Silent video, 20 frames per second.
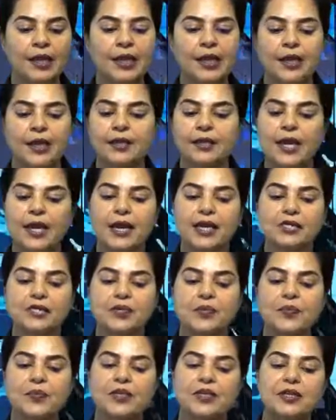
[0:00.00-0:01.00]
India has
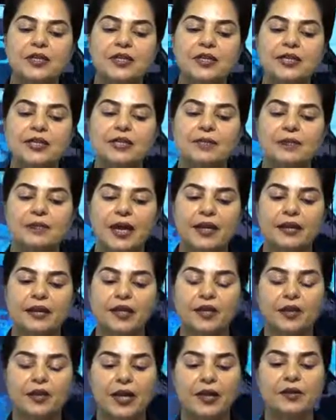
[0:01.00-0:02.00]
repeatedly
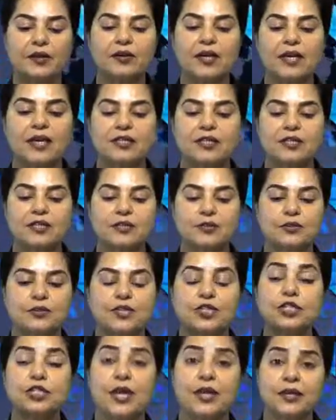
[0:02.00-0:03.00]
demanded greater access to the
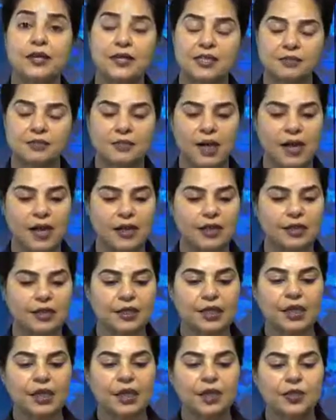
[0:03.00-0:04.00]
Chinese
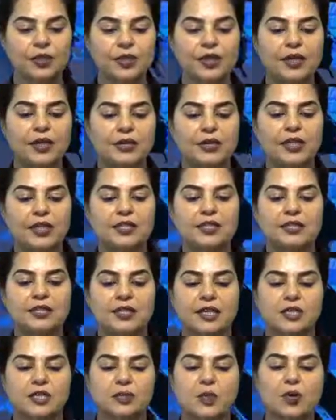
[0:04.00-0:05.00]
market to increase its
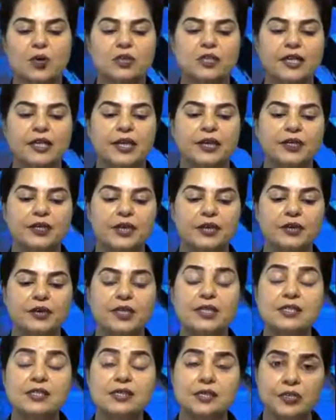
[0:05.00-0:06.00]
exports and
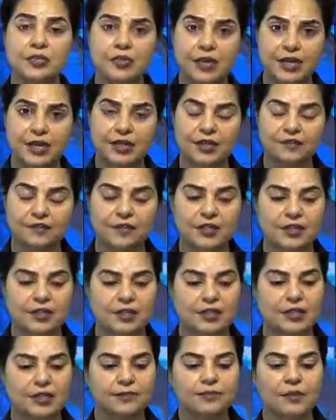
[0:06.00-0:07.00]
decrease the trade
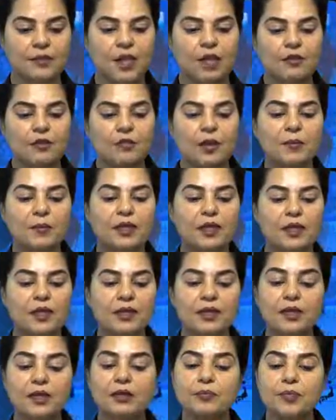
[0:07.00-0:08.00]
deficit. From an
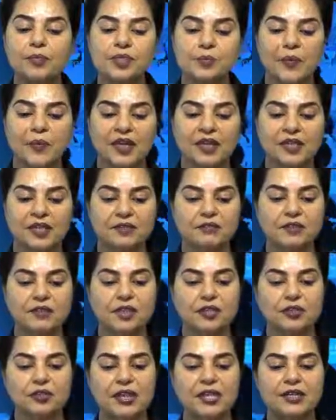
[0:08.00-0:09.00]
Indian perspective, the
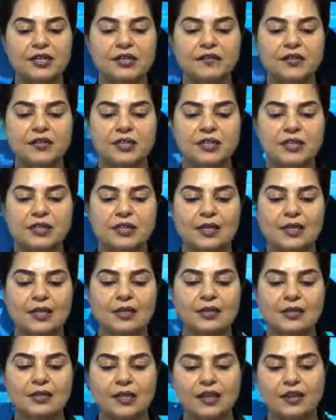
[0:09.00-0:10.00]
trade deficit
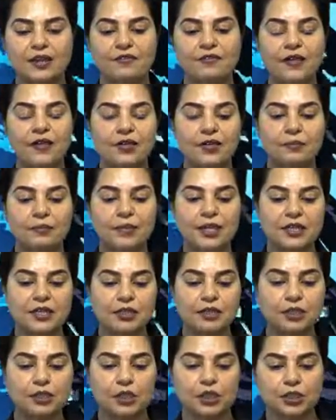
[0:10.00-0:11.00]
is a
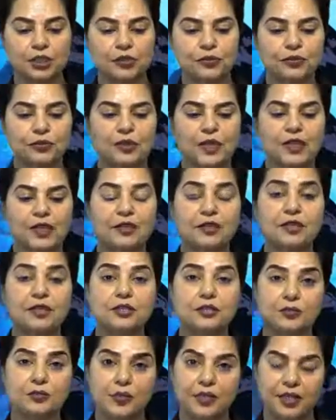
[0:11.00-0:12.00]
fundamental issue that needs
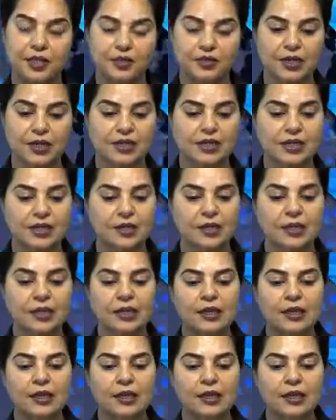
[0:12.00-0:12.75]
to be addressed.